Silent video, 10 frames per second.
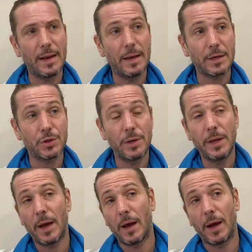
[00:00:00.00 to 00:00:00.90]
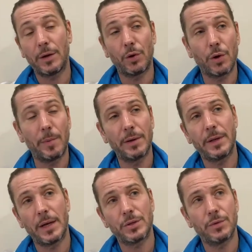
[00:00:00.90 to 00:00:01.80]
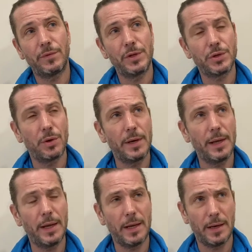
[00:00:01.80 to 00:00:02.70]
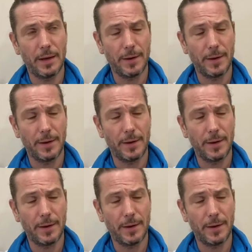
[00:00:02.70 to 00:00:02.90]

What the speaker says: actually I talk about that officially in